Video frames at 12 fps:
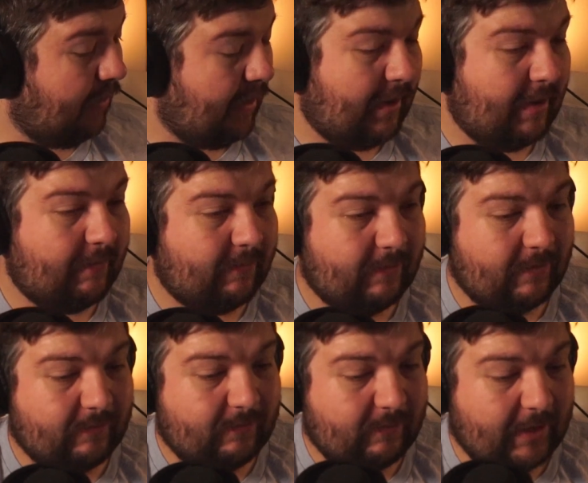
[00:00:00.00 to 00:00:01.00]
have
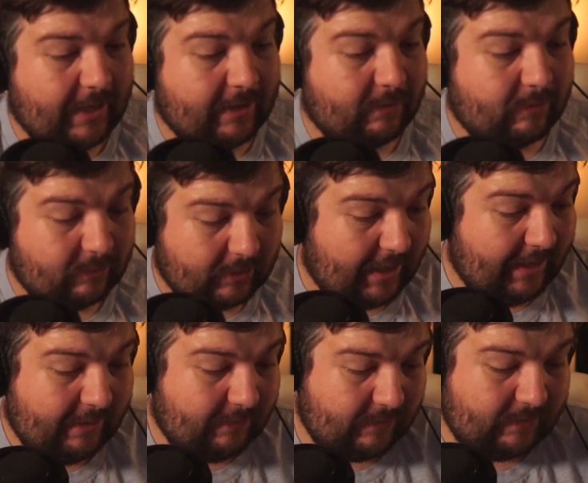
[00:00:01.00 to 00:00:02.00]
had a line
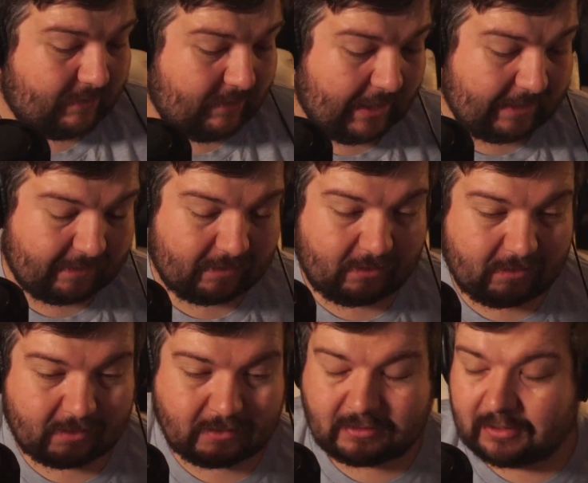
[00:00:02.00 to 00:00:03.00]
of SLRs